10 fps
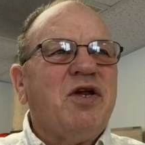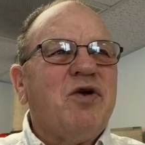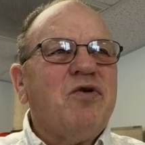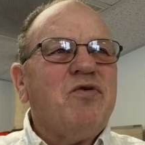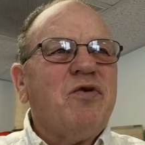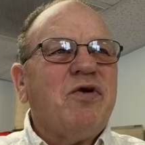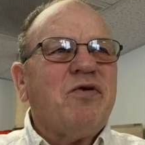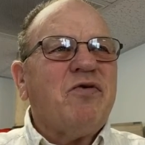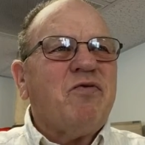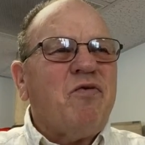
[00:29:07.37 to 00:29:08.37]

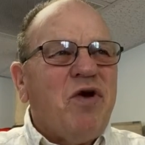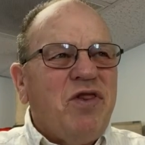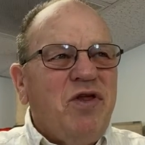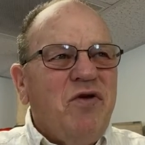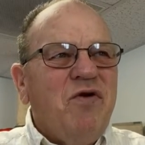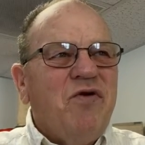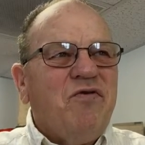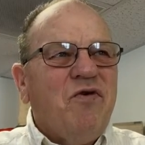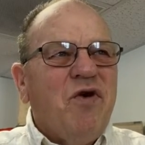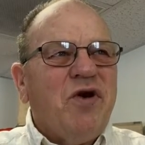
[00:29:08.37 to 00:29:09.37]
do with you
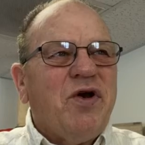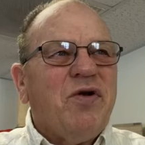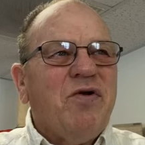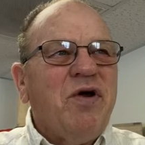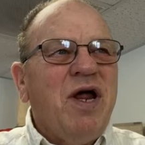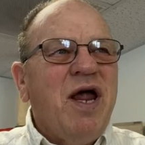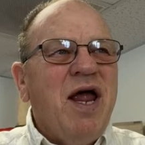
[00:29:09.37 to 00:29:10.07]
and for you